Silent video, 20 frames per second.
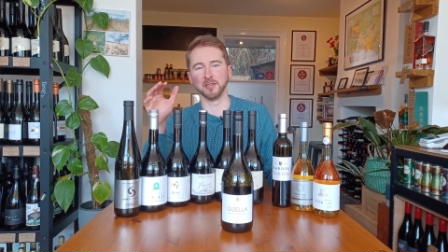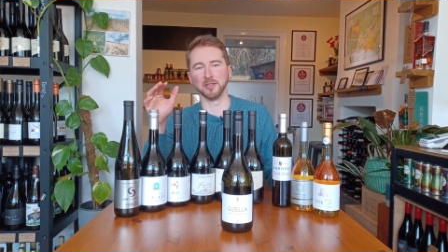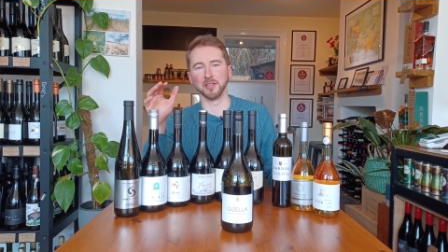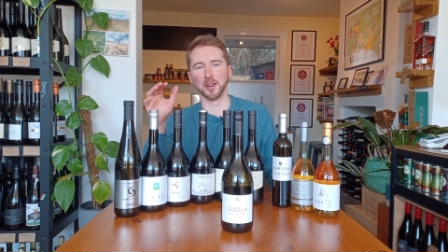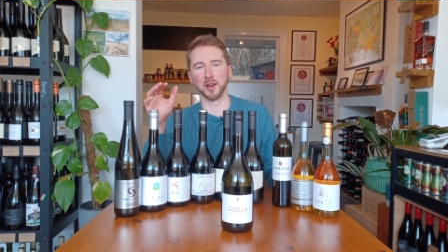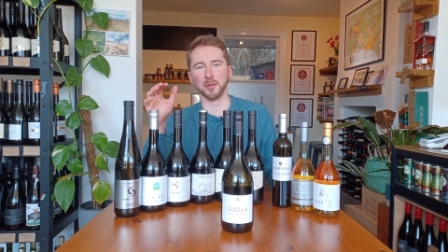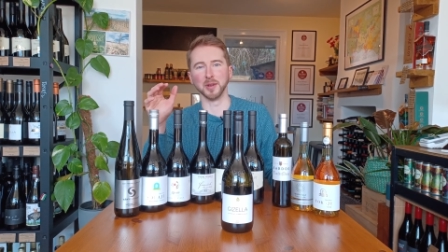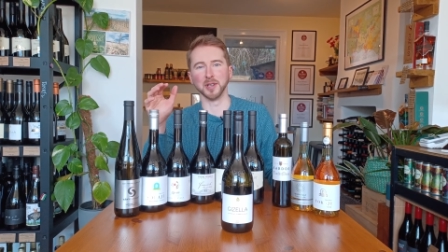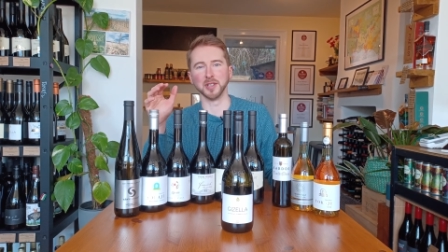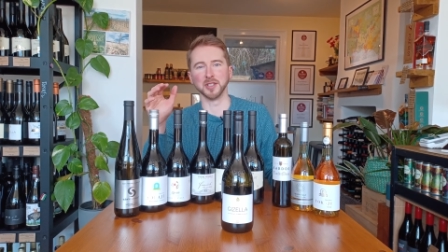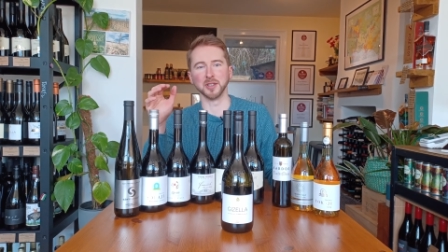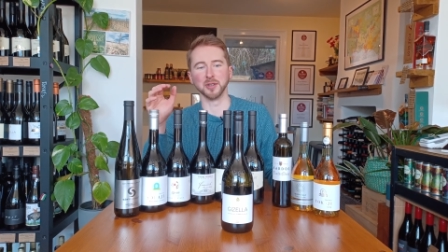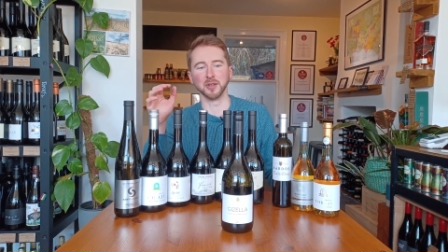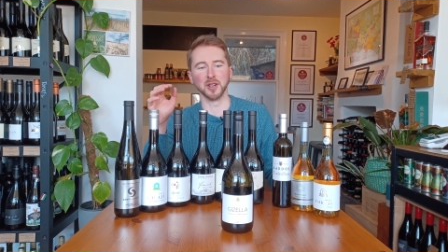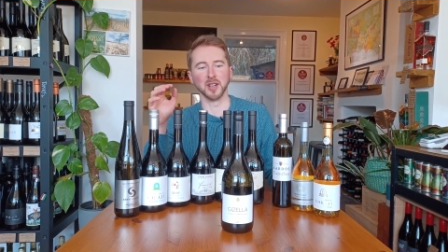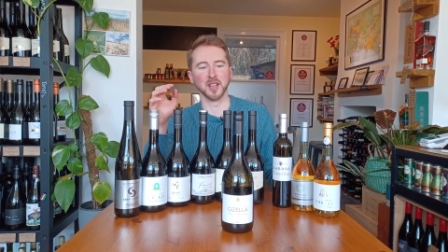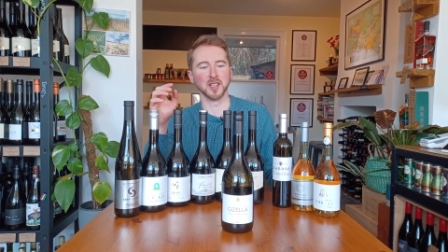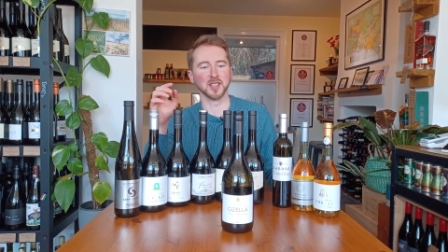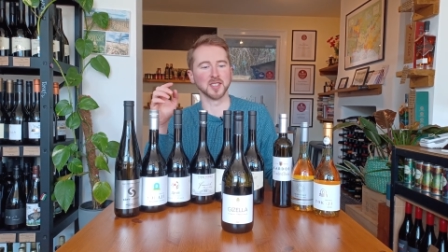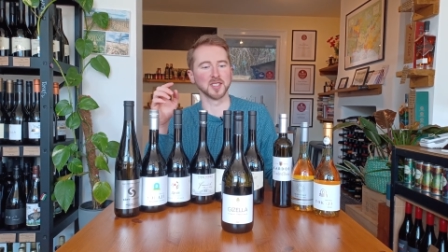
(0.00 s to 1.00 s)
ferment to your
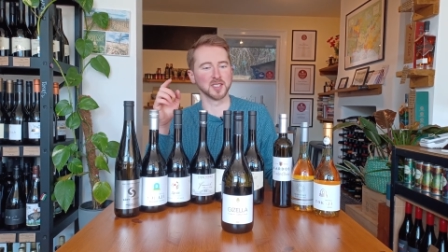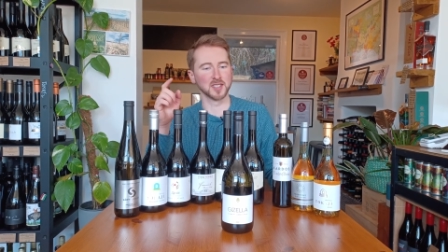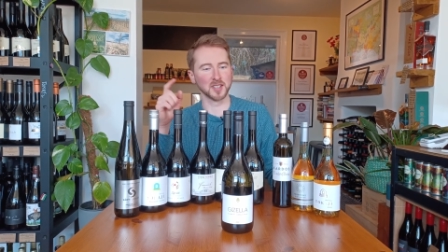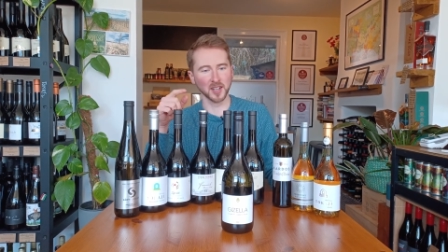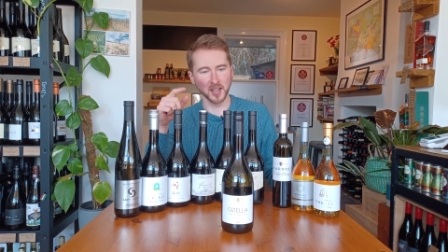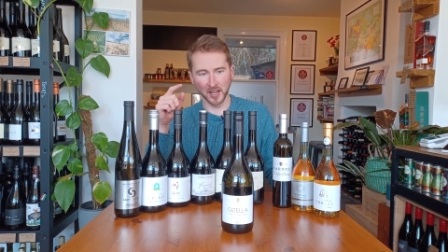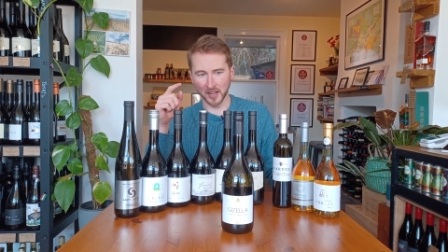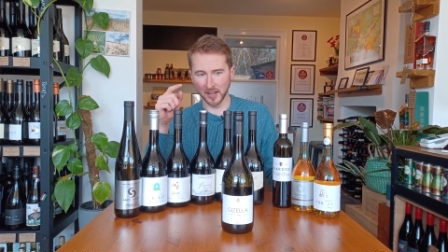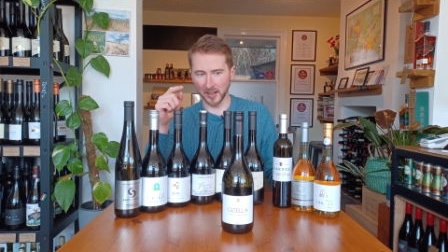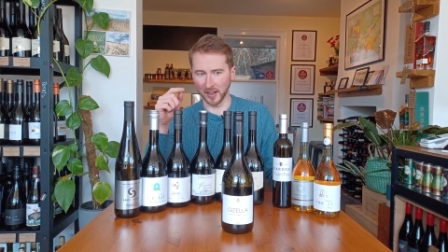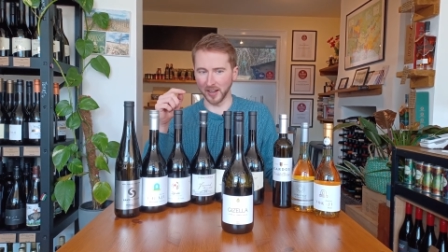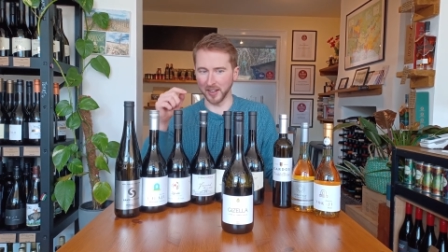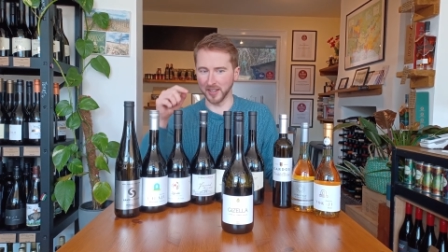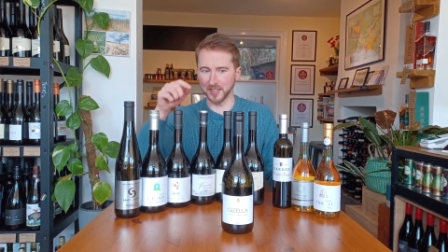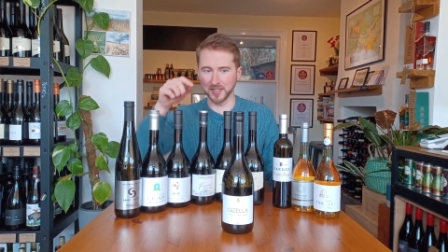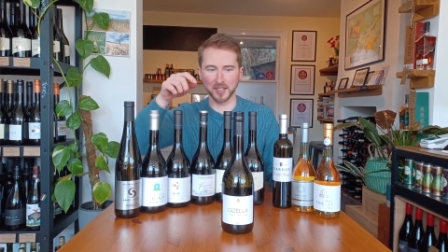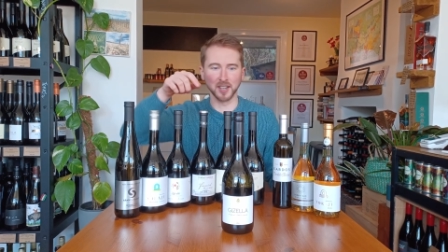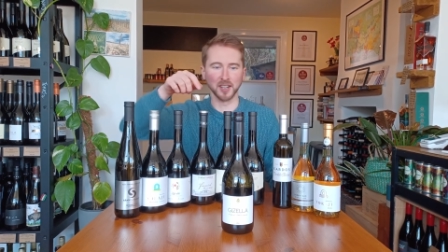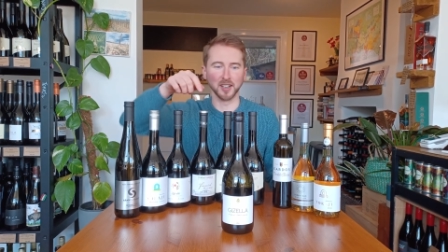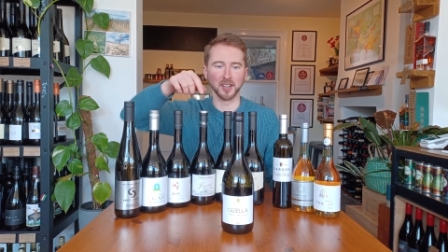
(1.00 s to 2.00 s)
list, and
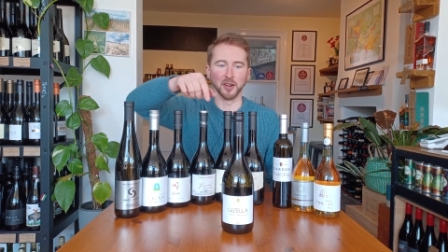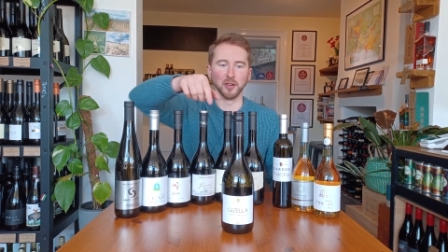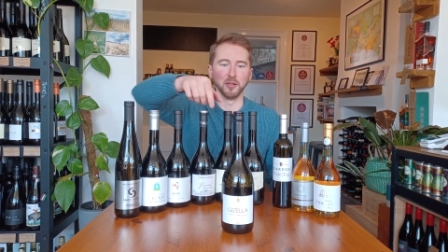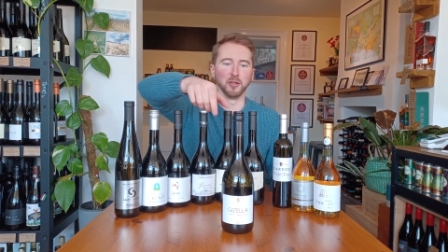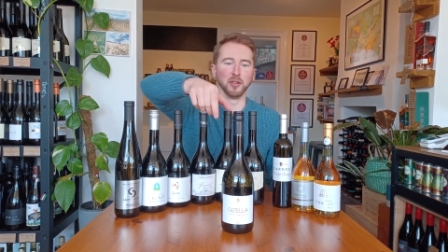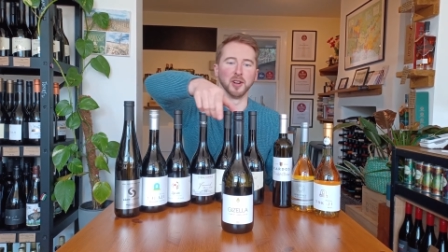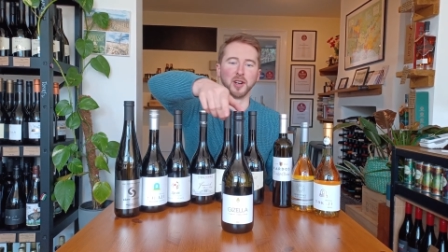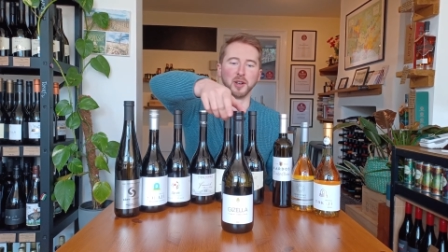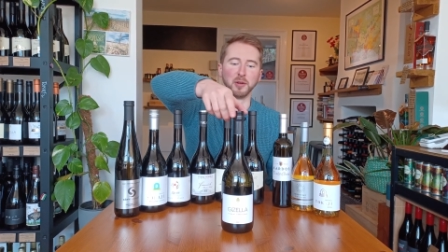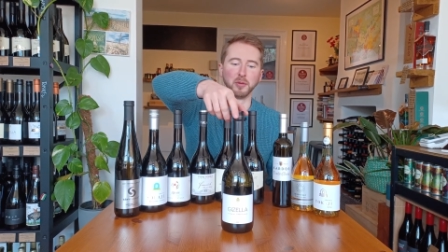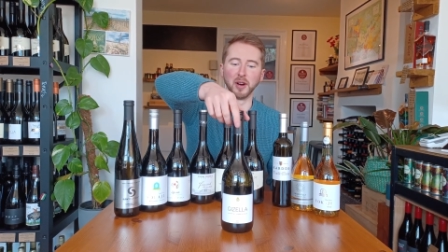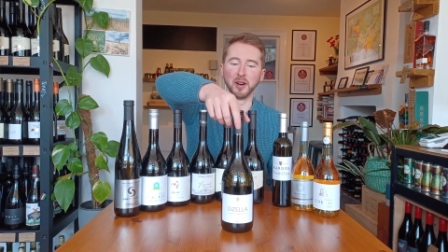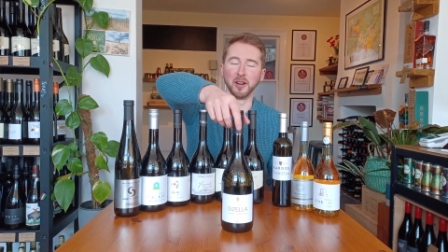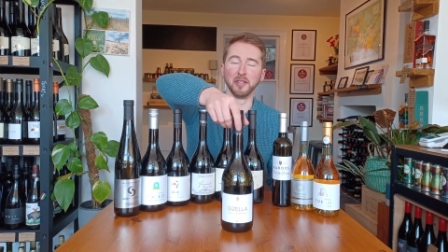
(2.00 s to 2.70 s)
it's going to go really well.